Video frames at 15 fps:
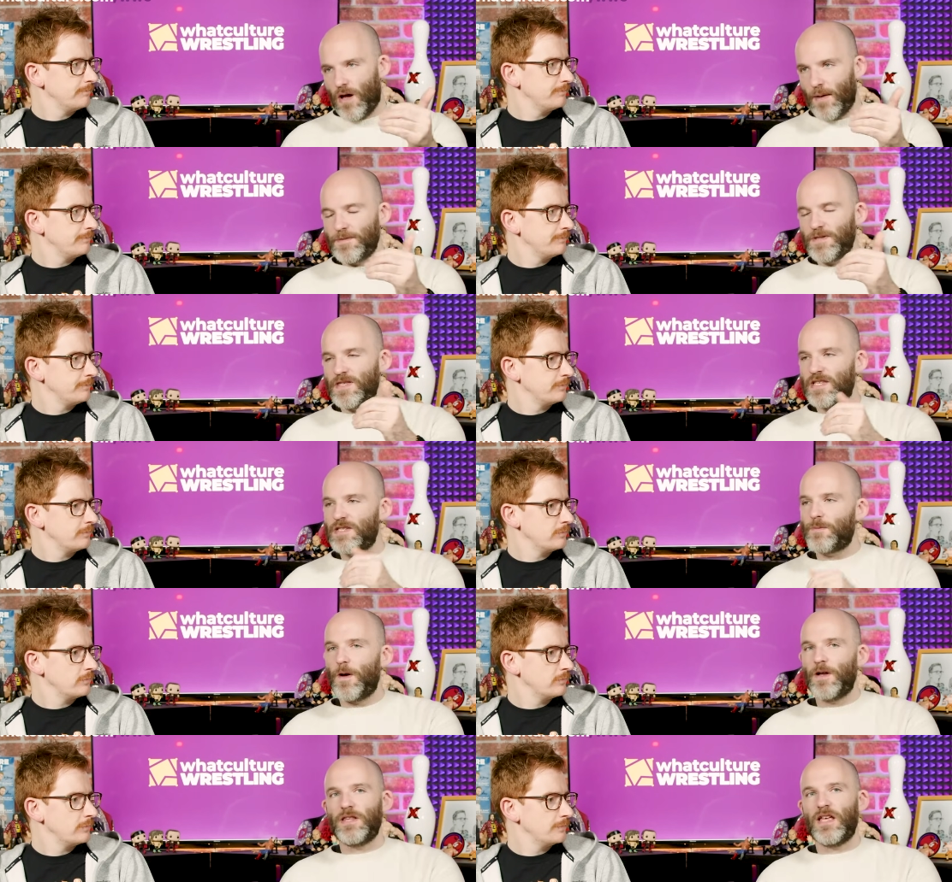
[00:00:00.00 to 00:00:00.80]
Speaker 1: up to
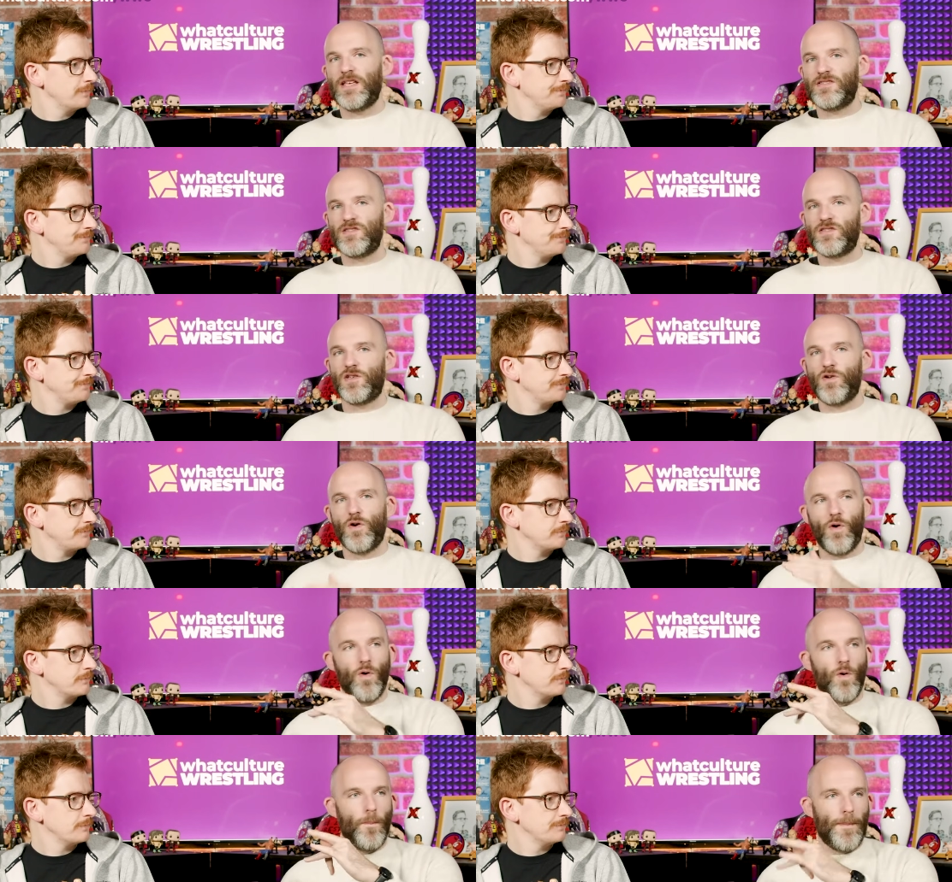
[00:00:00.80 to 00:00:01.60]
this point, is to
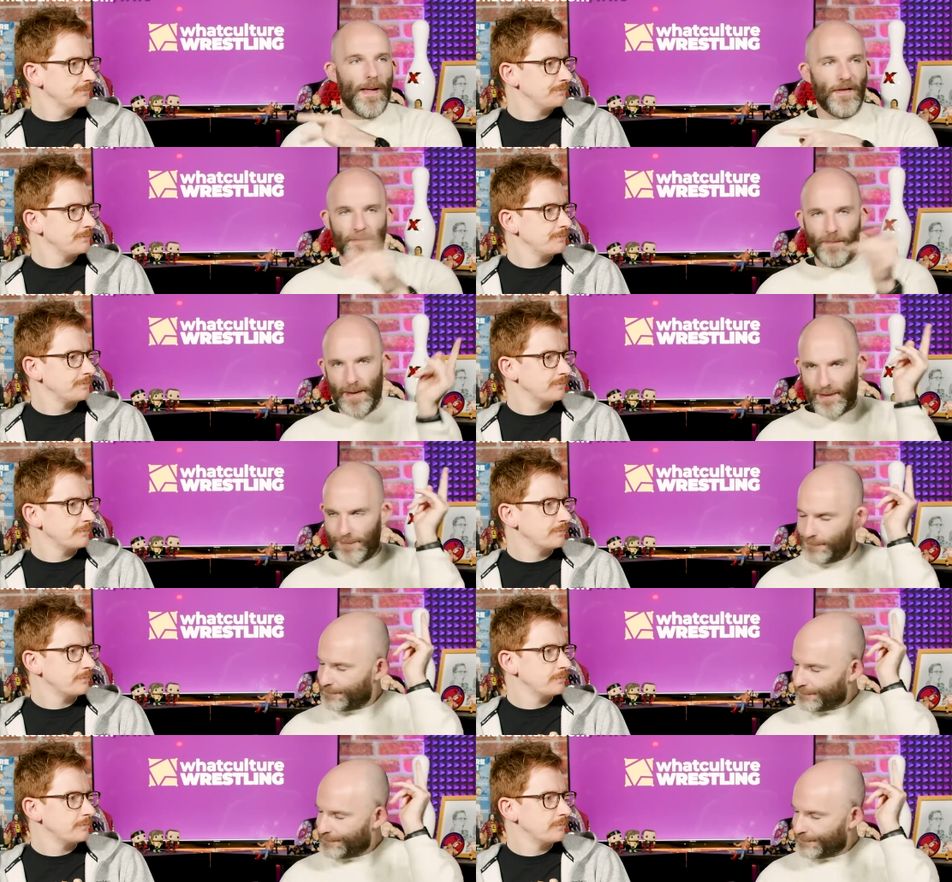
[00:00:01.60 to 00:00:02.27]
go bell to bell